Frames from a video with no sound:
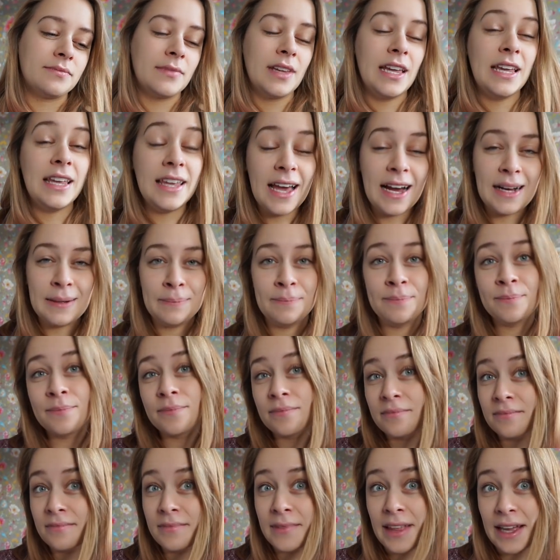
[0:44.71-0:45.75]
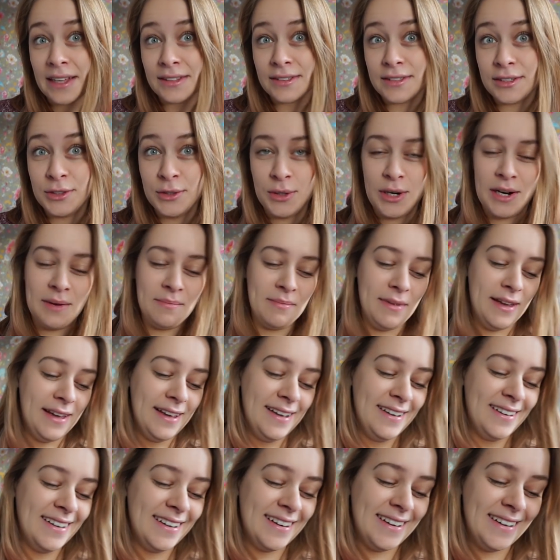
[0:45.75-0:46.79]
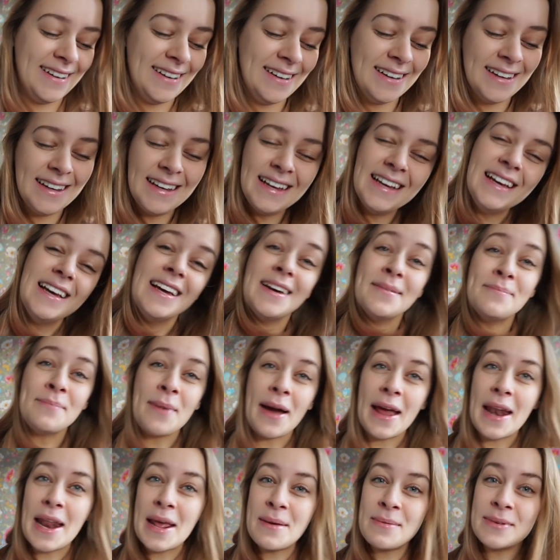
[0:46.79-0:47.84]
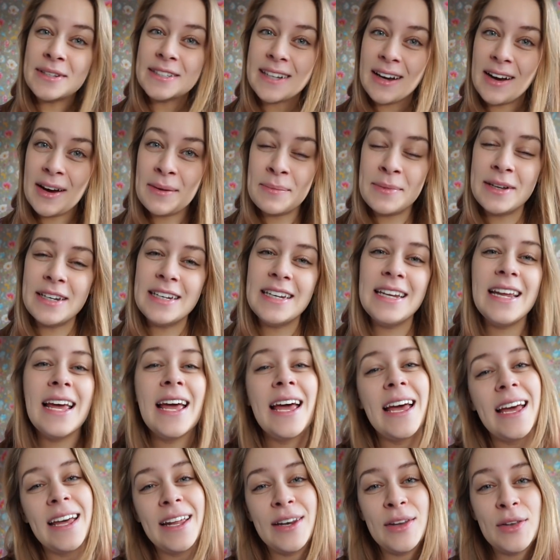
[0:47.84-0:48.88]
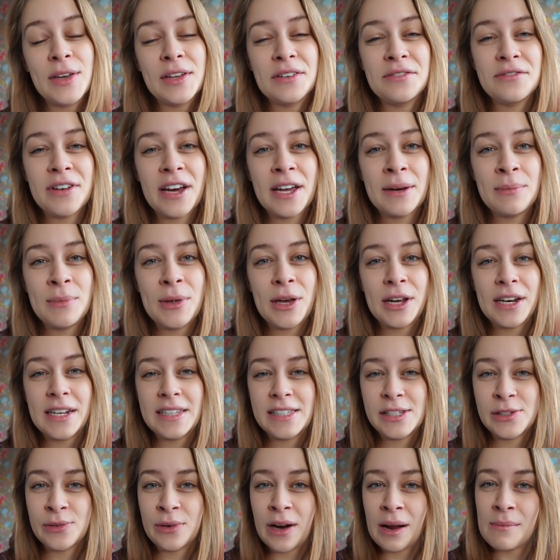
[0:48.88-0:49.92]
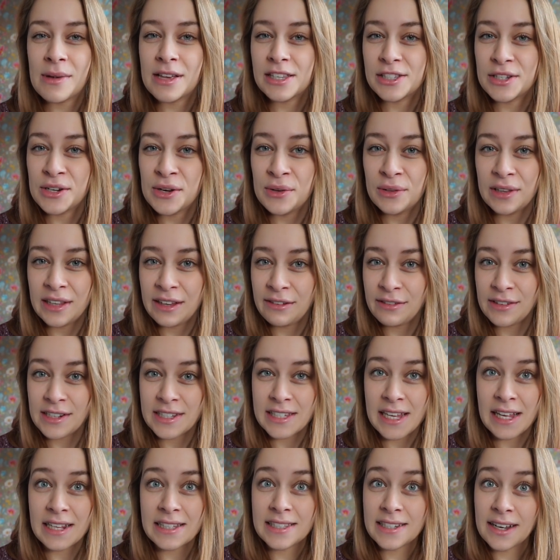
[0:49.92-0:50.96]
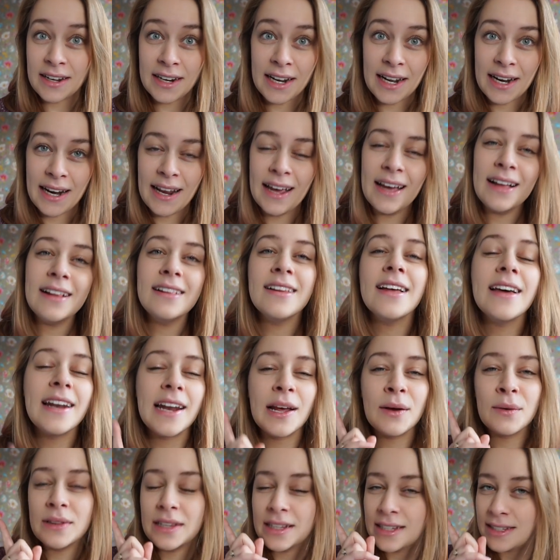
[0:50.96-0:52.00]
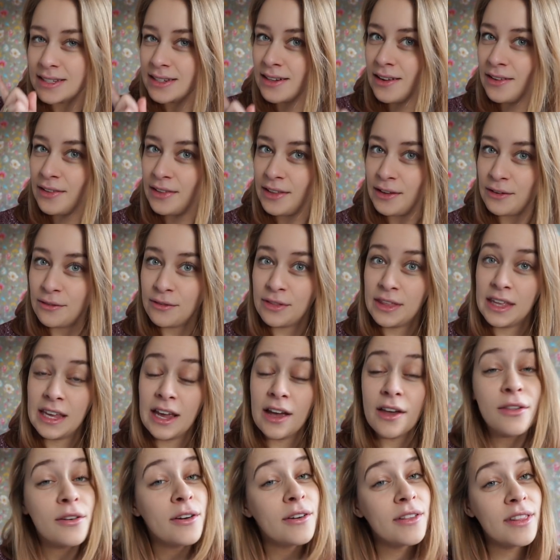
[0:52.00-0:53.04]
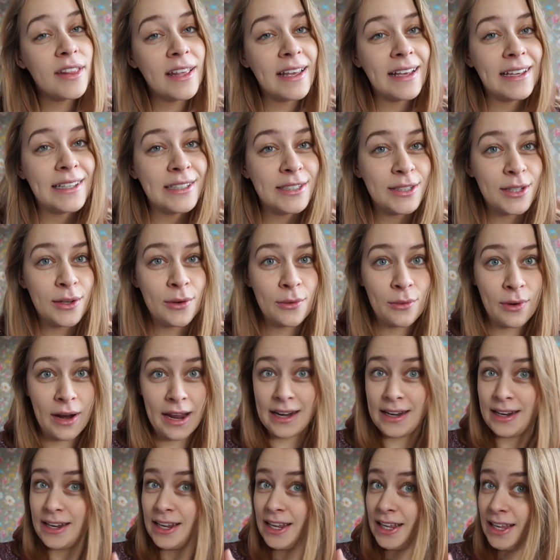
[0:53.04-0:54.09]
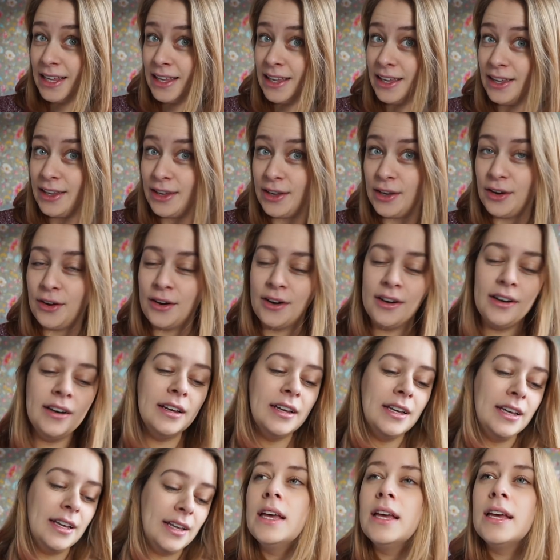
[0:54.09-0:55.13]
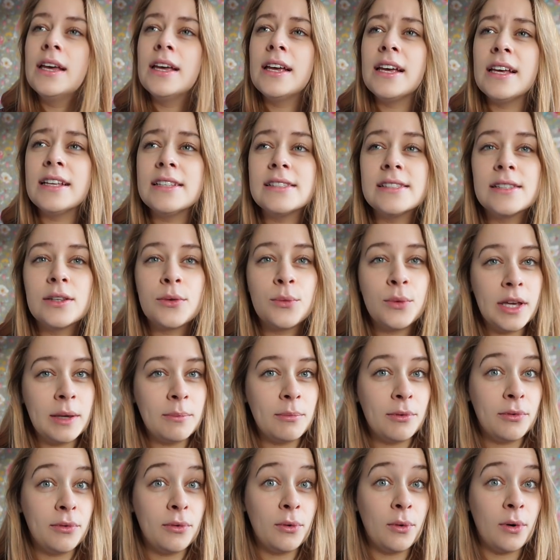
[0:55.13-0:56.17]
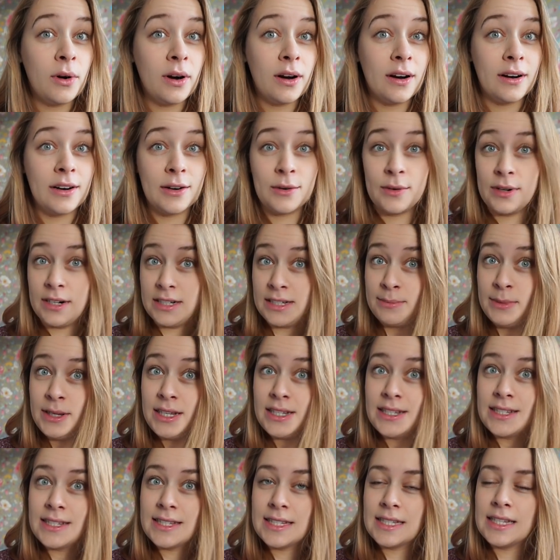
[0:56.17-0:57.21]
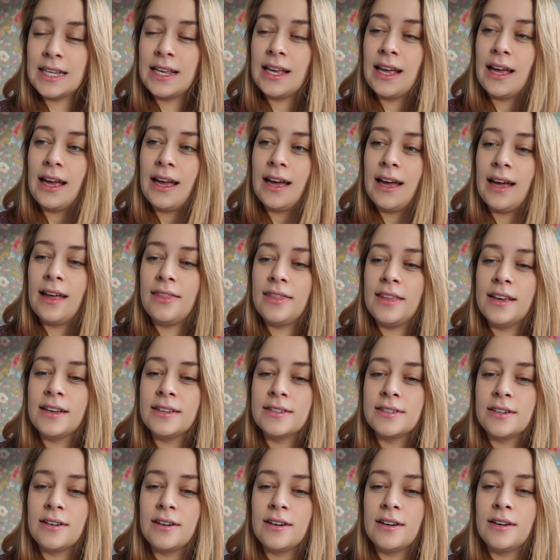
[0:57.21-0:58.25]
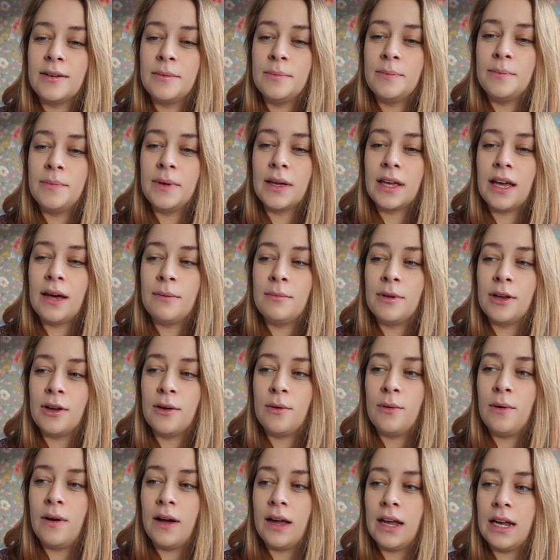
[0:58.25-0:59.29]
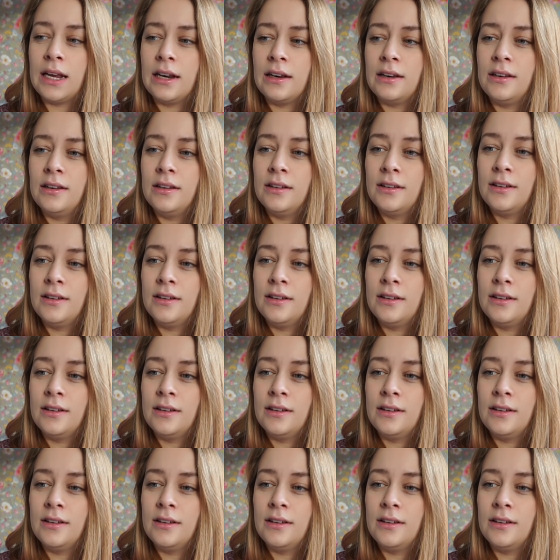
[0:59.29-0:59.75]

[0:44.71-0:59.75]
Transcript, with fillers: Yeah, that's the dream. My name is Carmen and you can find me on Instagram as newleafdesigns.nl, and I will list all of the other things right here. It's the week before Christmas. Things are becoming quite